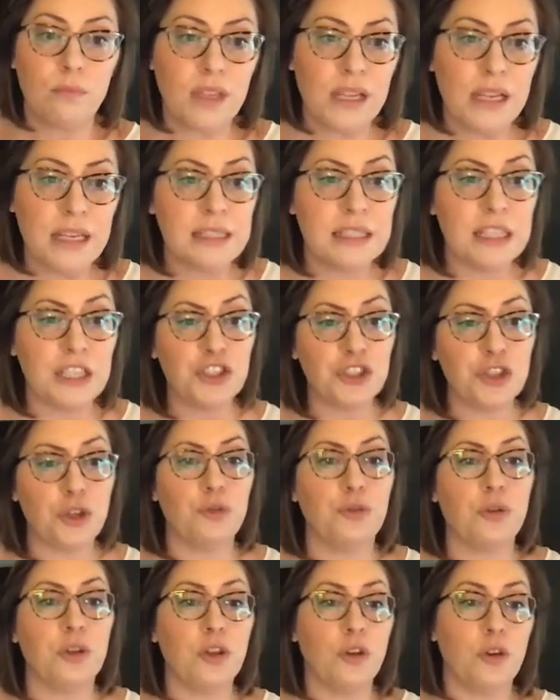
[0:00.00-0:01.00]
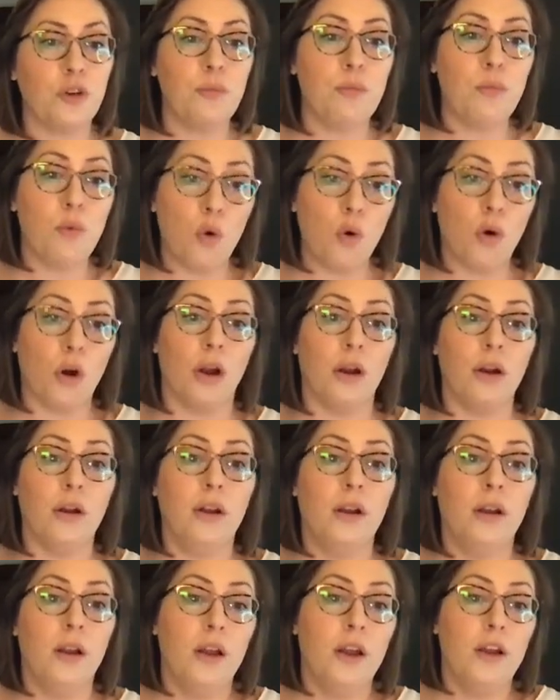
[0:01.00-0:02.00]
See, children learn more
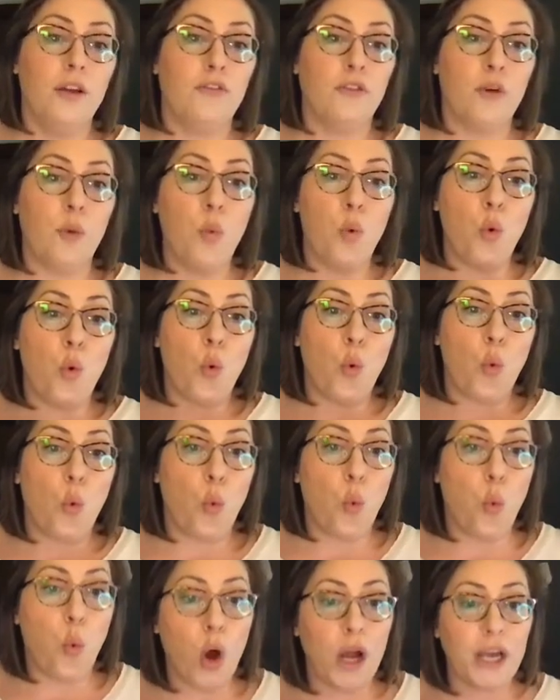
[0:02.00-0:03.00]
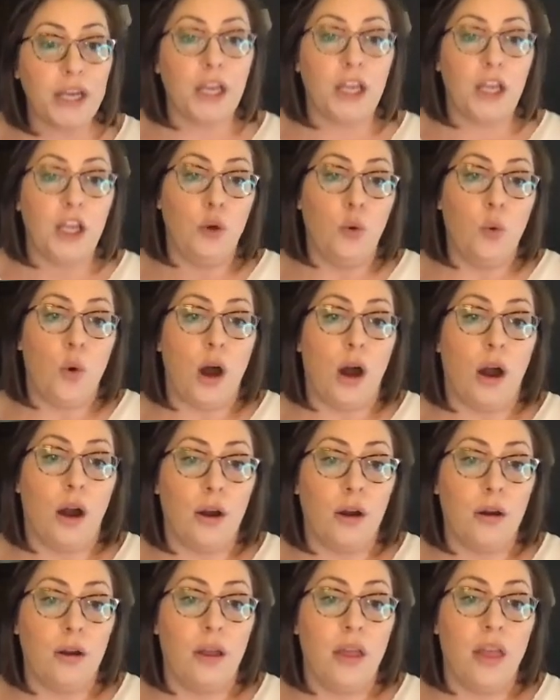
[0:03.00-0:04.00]
from what you
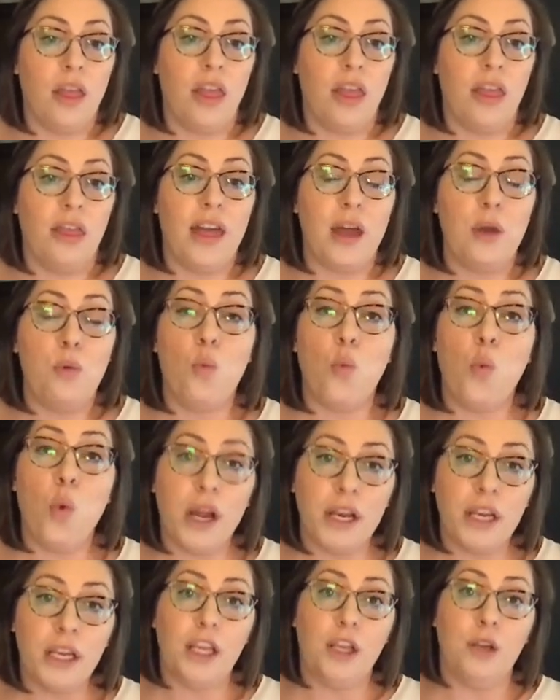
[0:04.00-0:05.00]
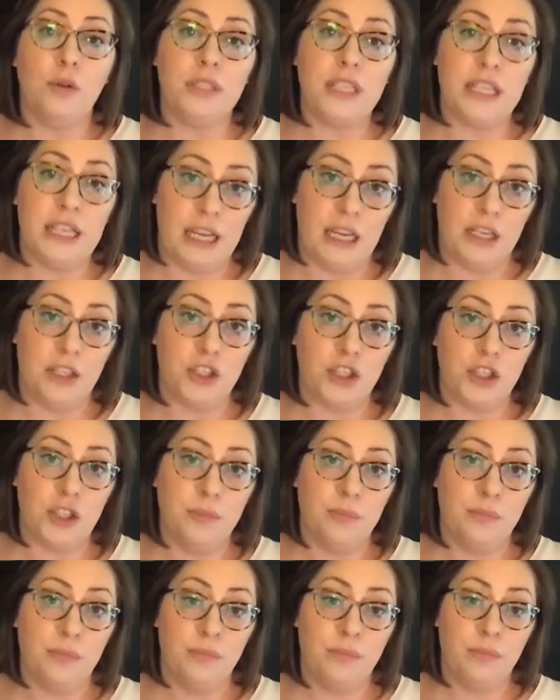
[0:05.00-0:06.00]
are than what you teach.
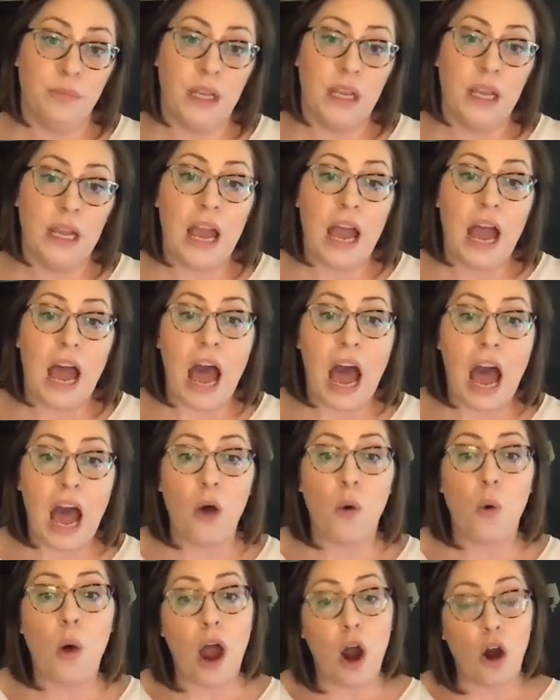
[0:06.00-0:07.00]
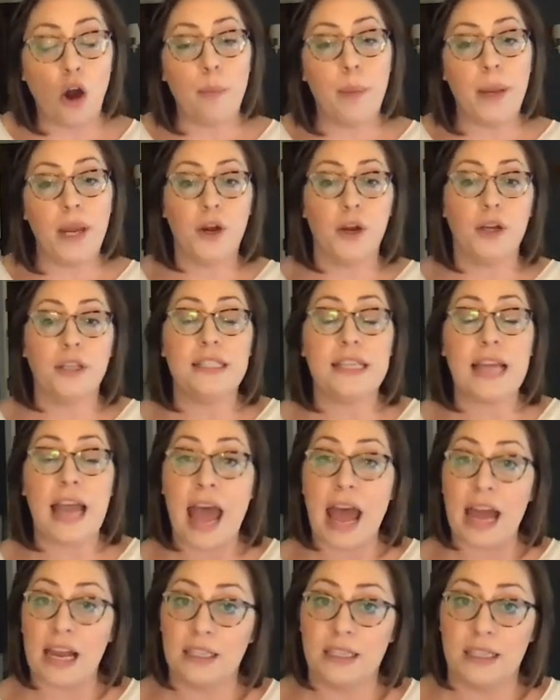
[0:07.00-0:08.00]
How our parents
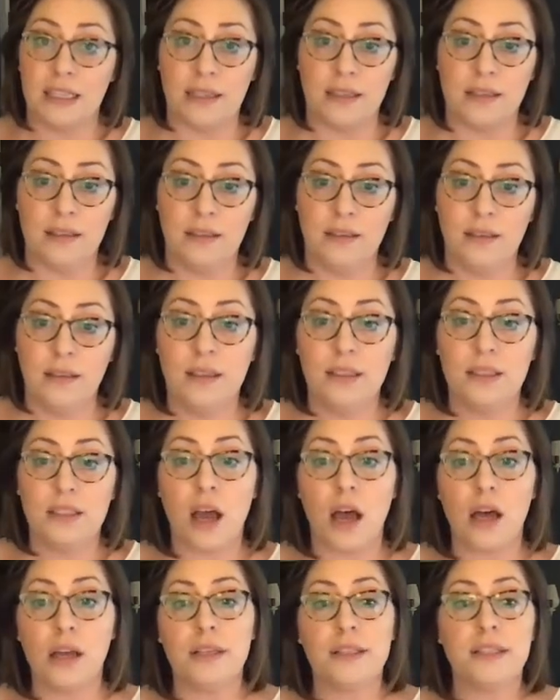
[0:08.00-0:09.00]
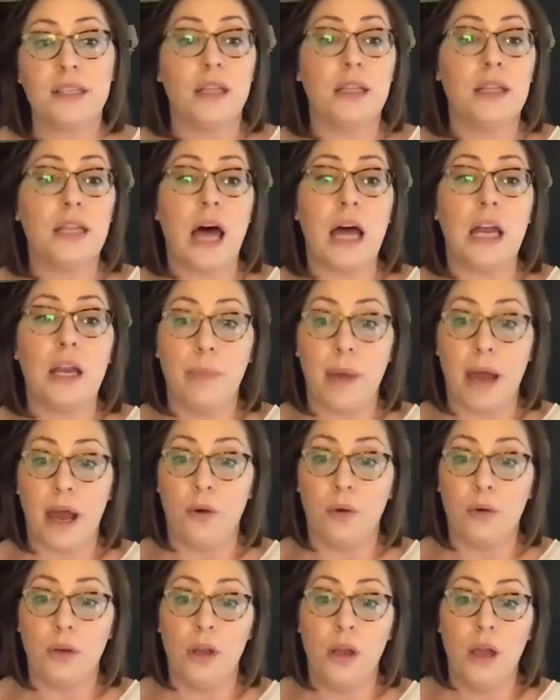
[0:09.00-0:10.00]
acted taught us a lot
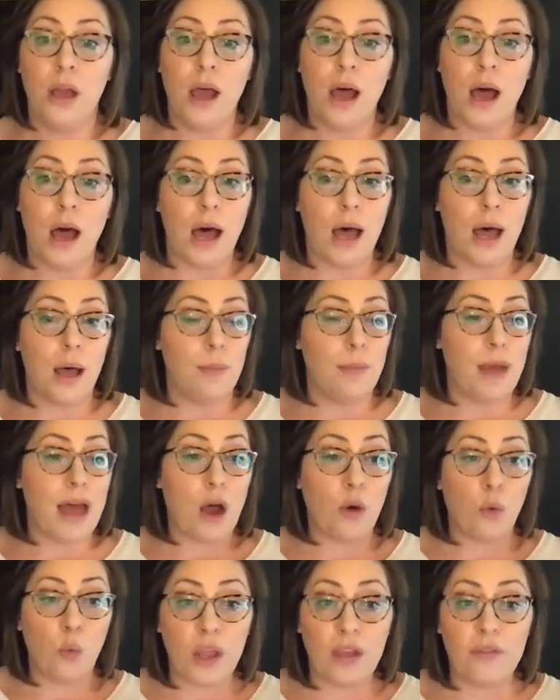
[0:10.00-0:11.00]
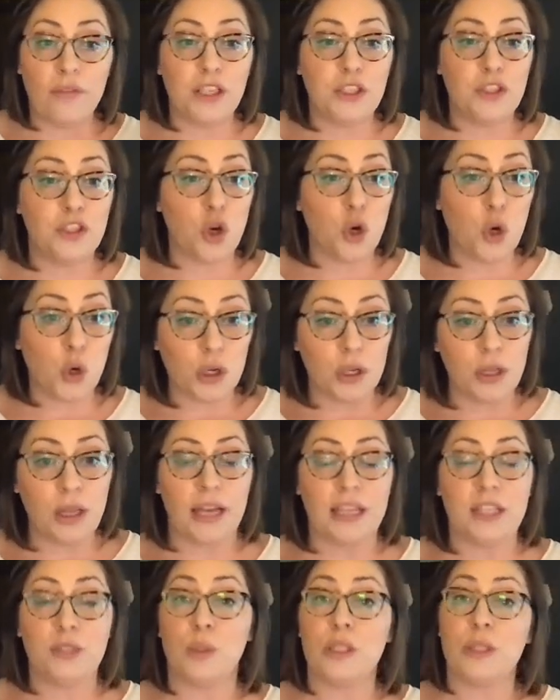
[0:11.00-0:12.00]
about how we have internalized what's